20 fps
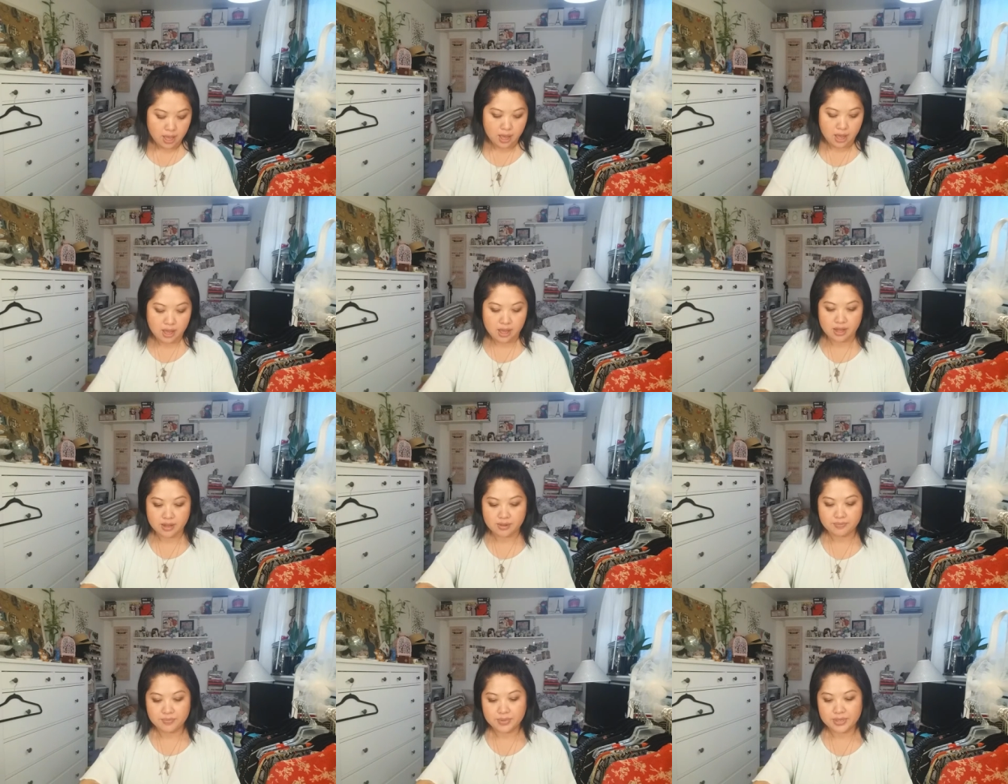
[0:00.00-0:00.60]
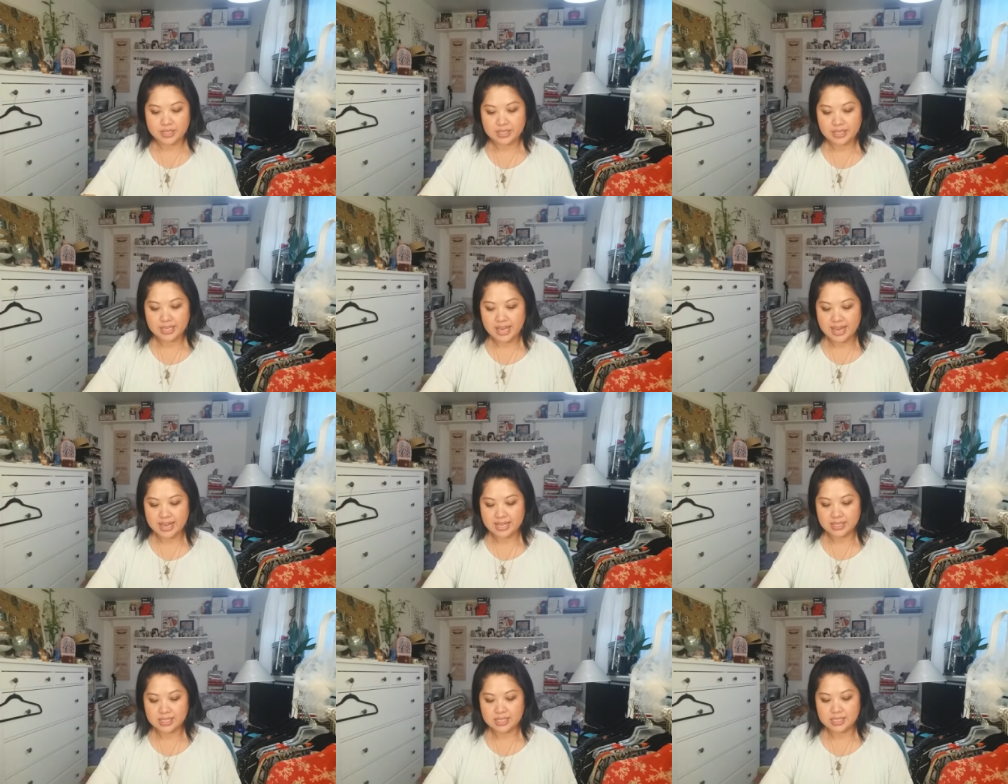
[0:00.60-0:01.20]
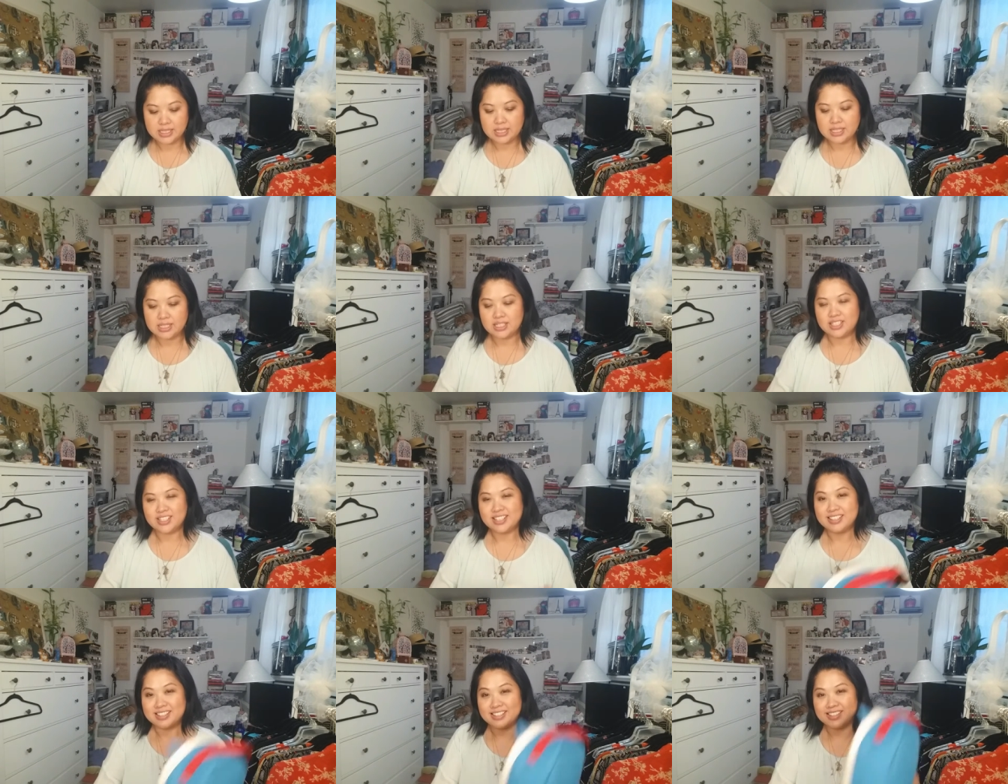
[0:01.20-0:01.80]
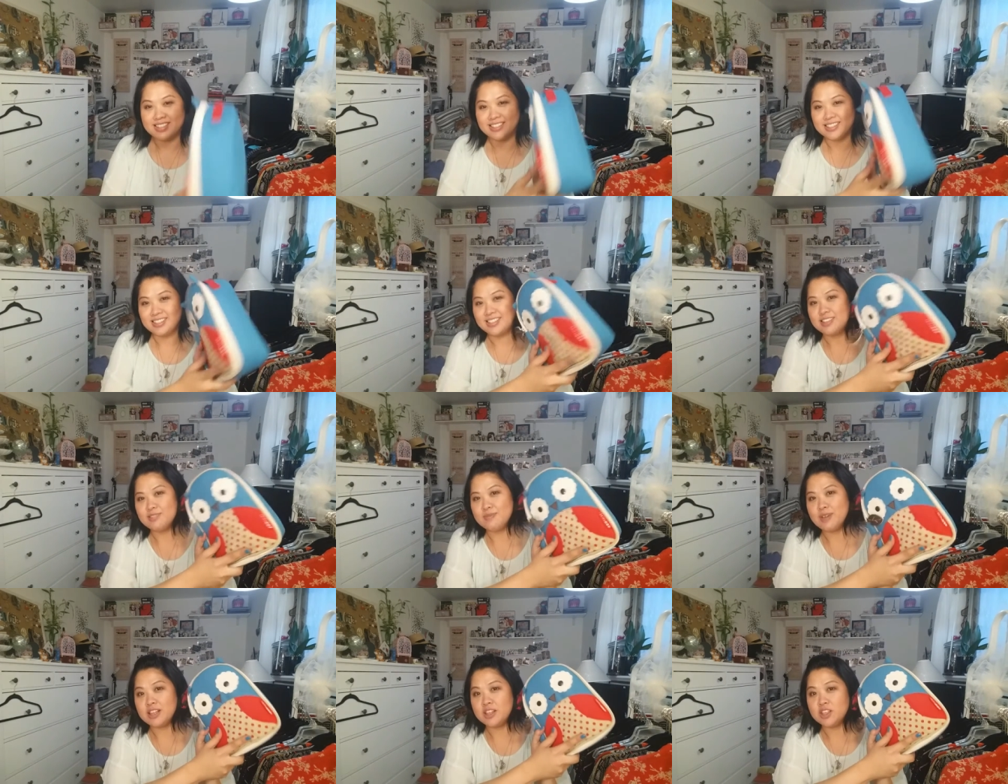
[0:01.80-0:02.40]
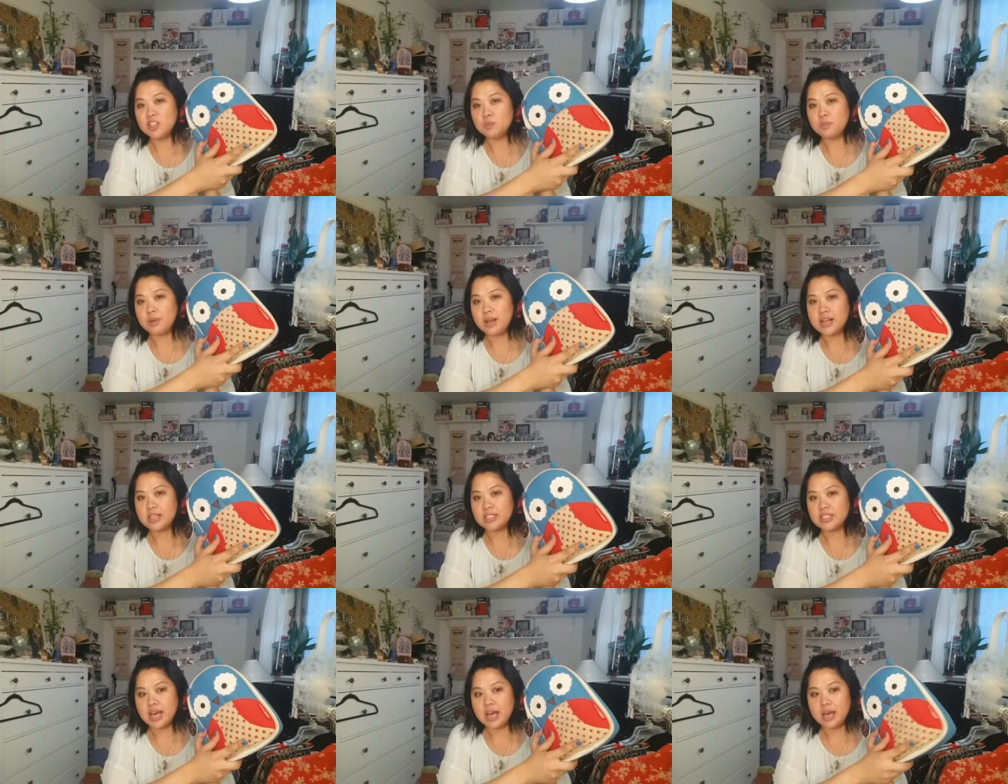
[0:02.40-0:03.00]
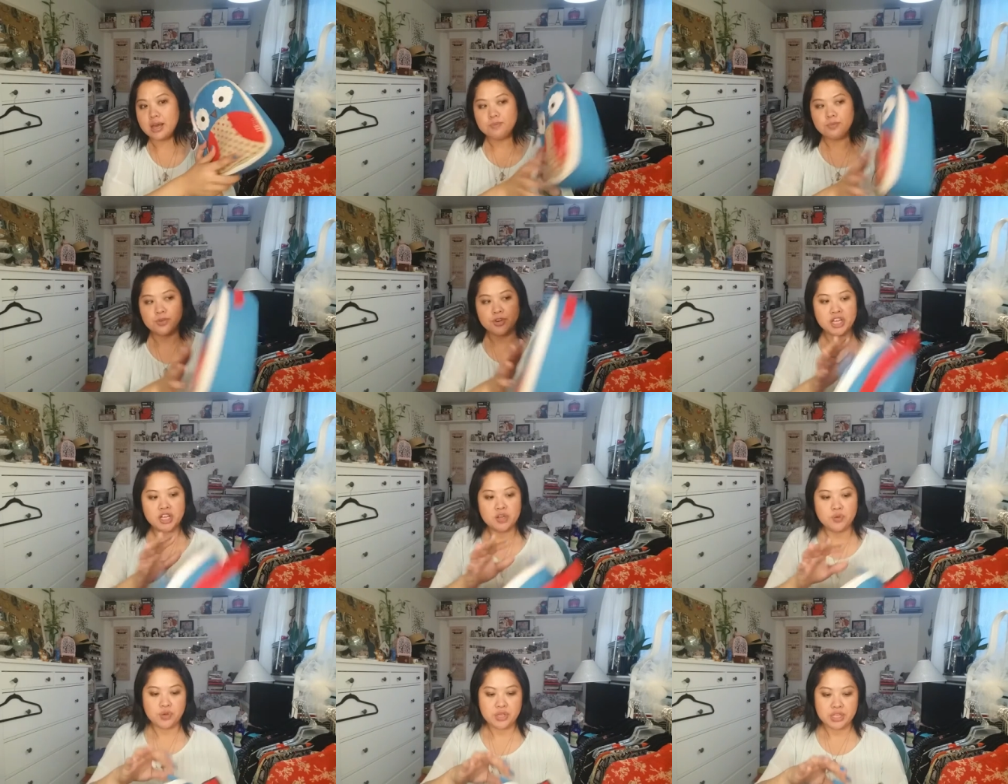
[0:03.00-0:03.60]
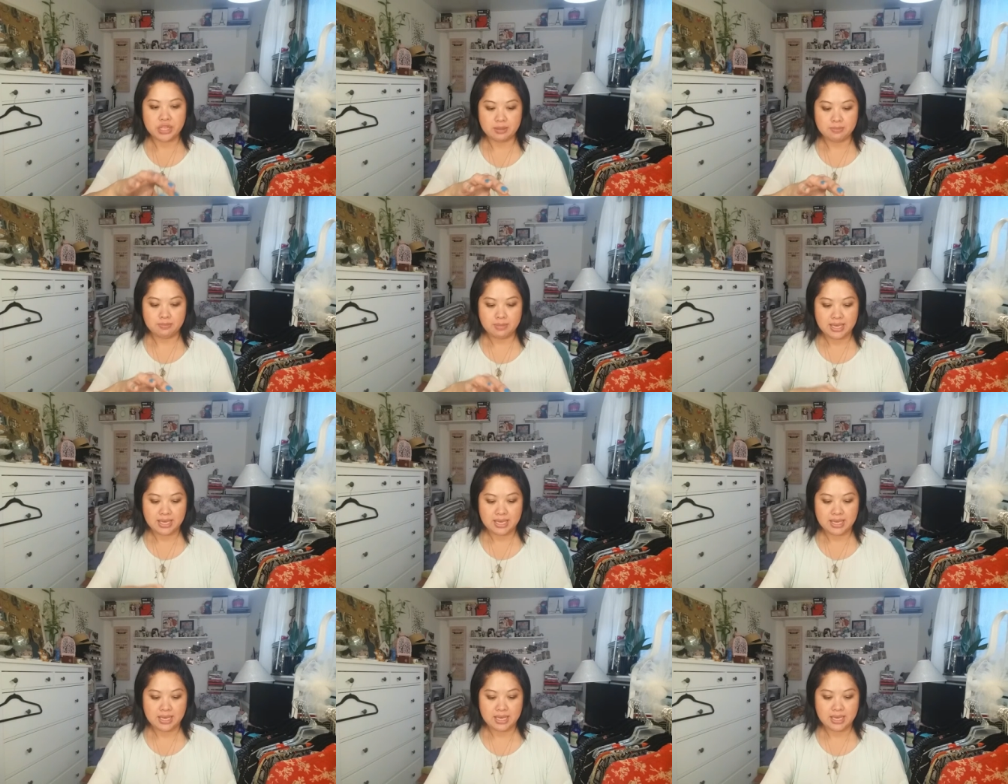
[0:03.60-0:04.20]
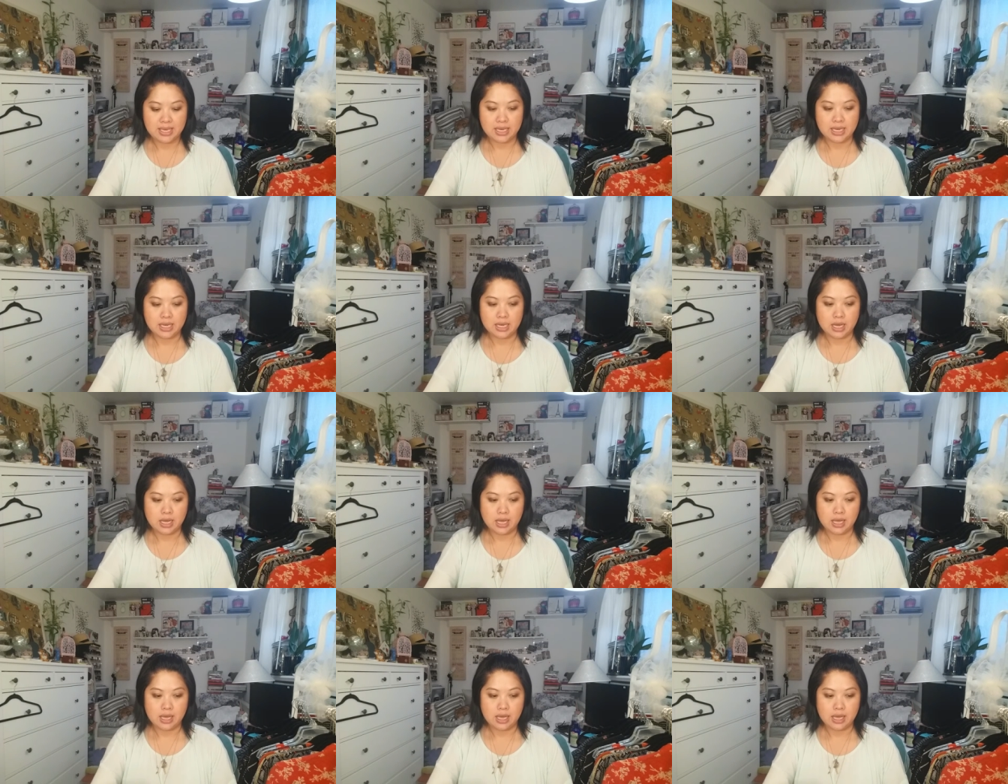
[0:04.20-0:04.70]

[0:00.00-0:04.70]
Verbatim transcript: Uh, but yeah, this is just, this is my lunchbox. I bring with me